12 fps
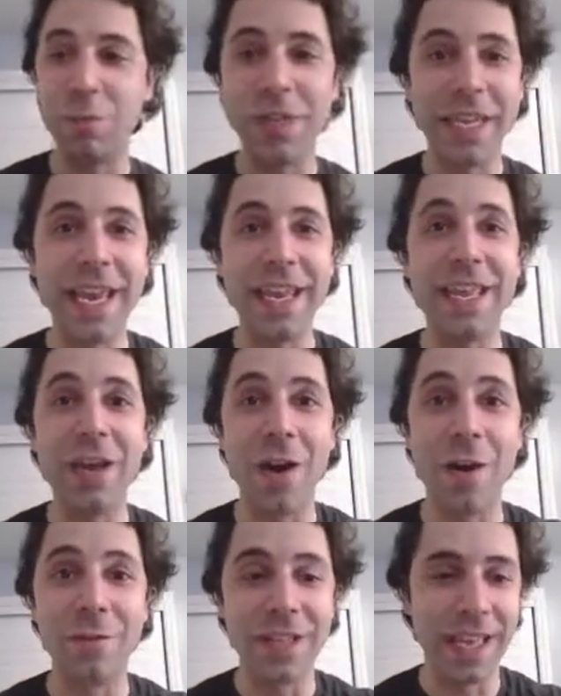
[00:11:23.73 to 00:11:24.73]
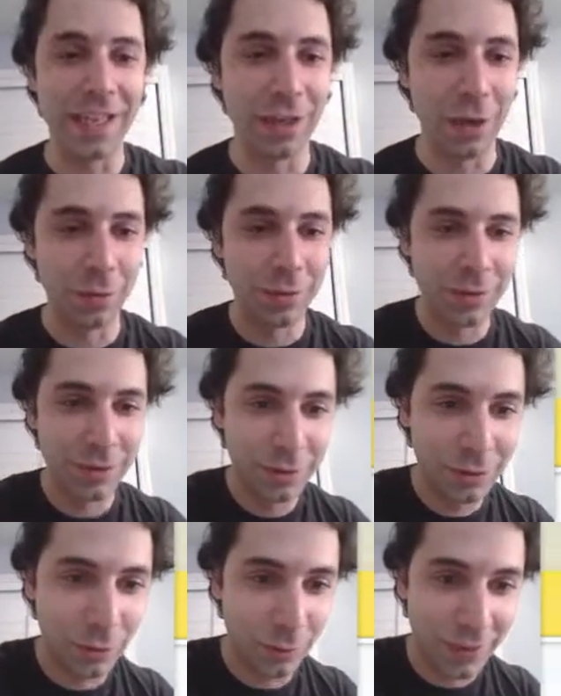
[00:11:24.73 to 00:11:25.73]
the beginning of the hello.
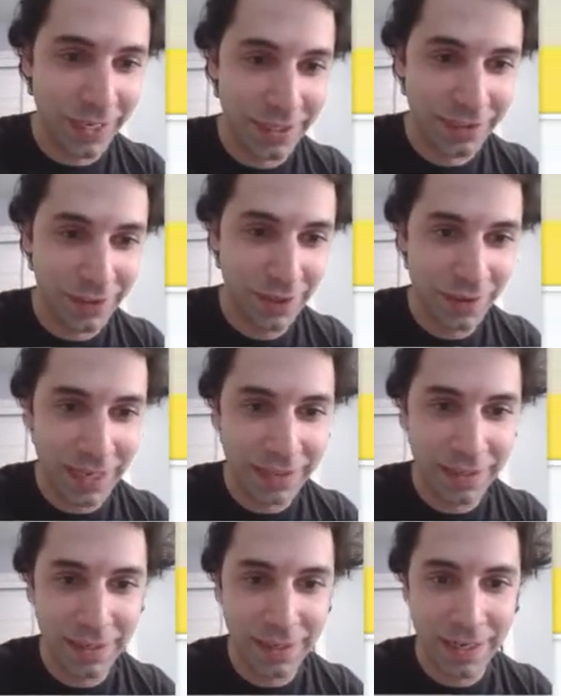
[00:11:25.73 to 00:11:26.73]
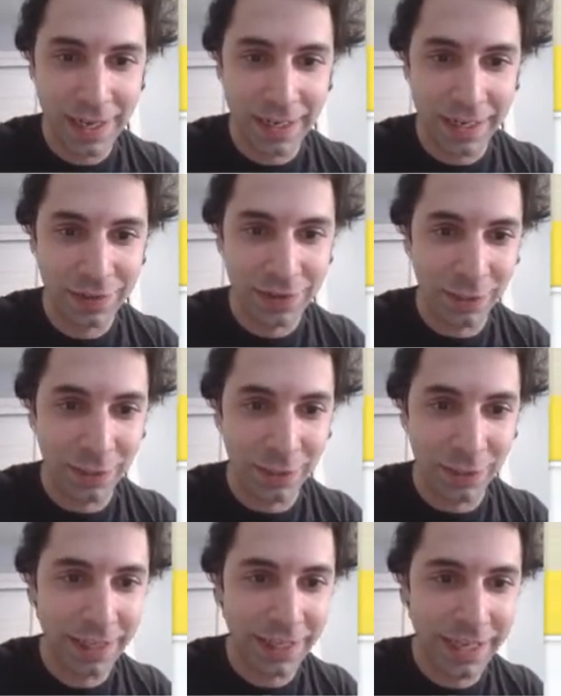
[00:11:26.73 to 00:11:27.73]
So if you guys saw that, I can
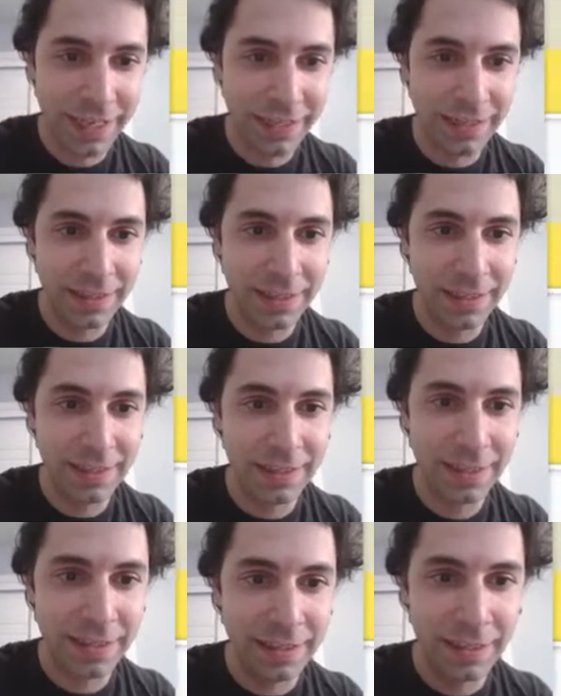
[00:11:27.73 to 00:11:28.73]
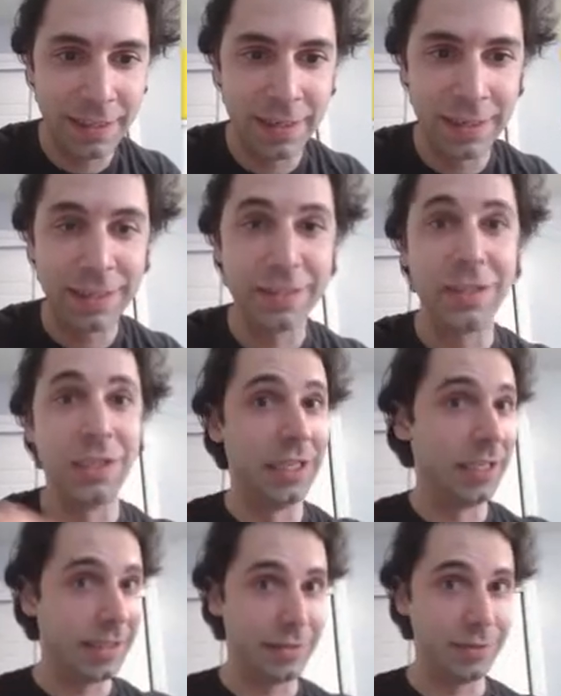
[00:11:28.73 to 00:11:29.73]
separate it again
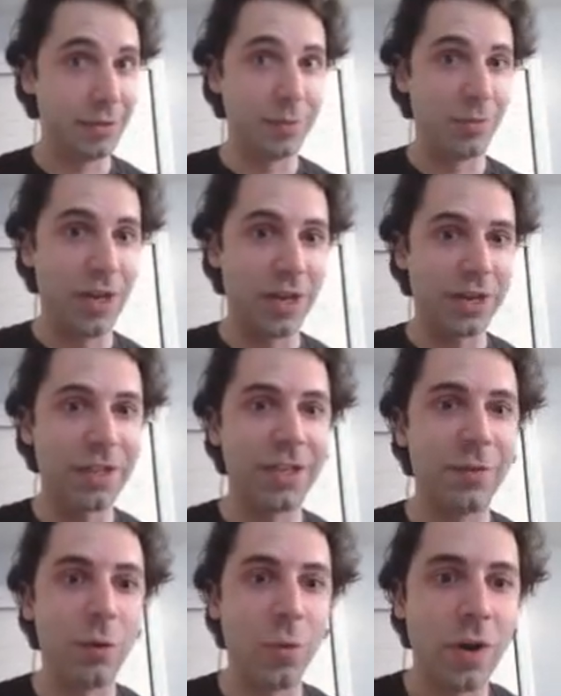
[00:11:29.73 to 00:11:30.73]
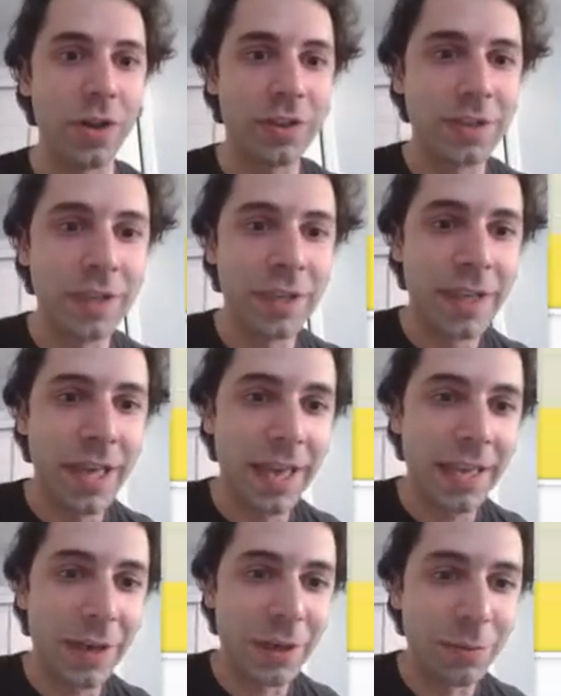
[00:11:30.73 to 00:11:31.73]
delete the block if you want,
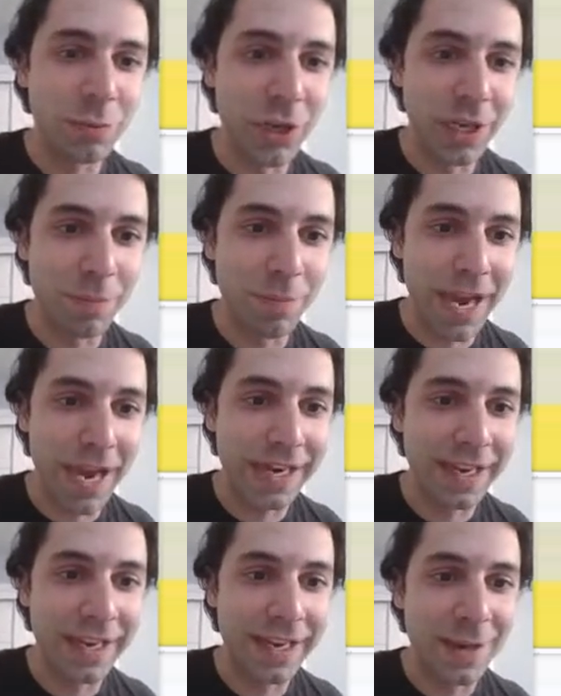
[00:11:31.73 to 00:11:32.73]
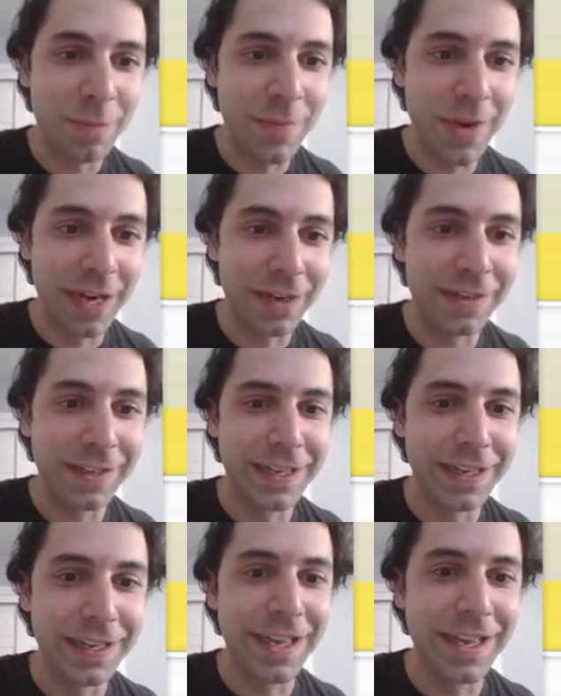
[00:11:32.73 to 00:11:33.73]
and then you can bring it back by
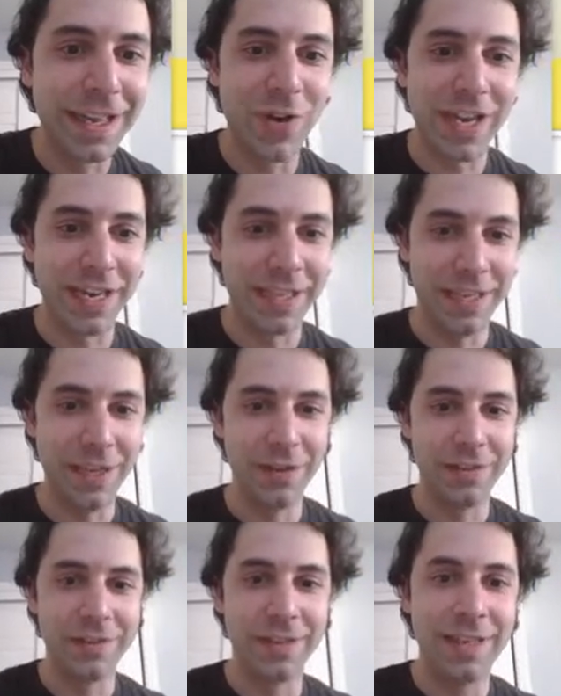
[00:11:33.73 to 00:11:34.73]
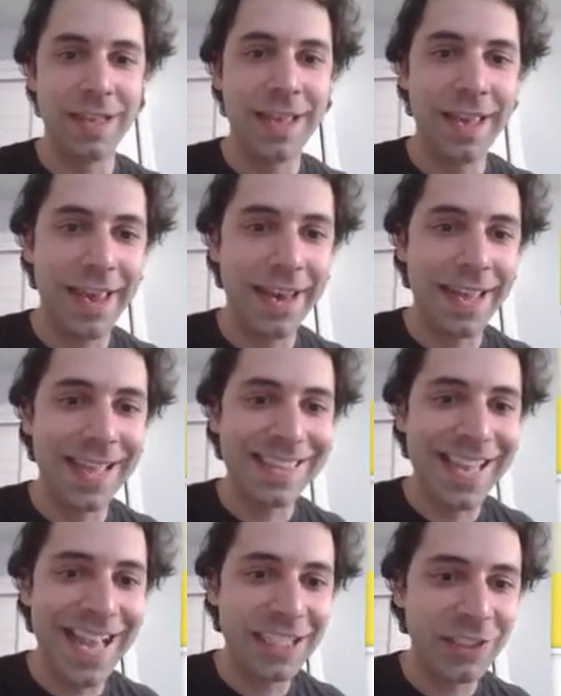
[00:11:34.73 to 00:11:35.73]
clicking and dragging it here and
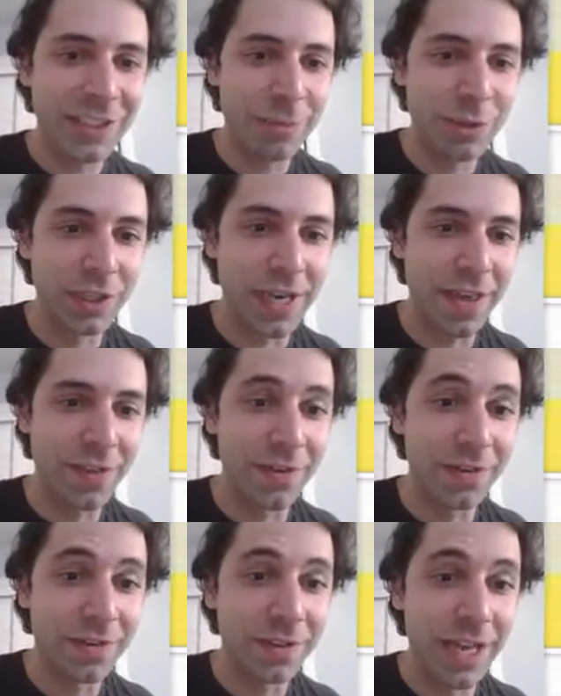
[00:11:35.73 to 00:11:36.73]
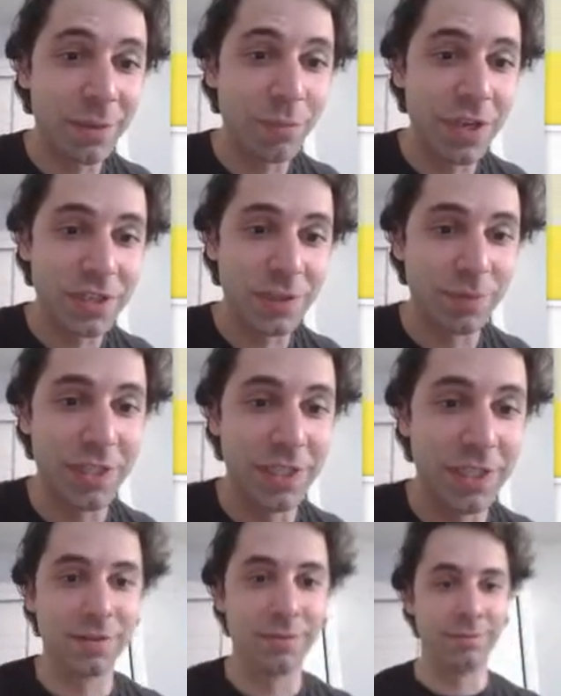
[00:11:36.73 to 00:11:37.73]
attach them together like puzzle
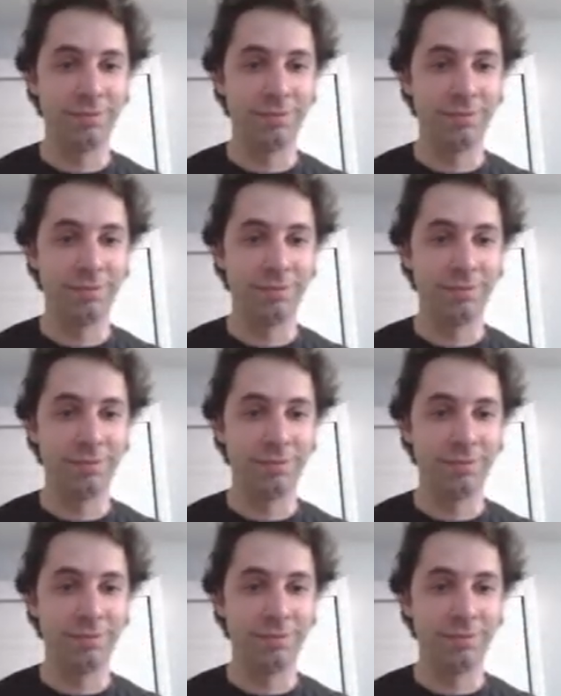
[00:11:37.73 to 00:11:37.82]
pieces.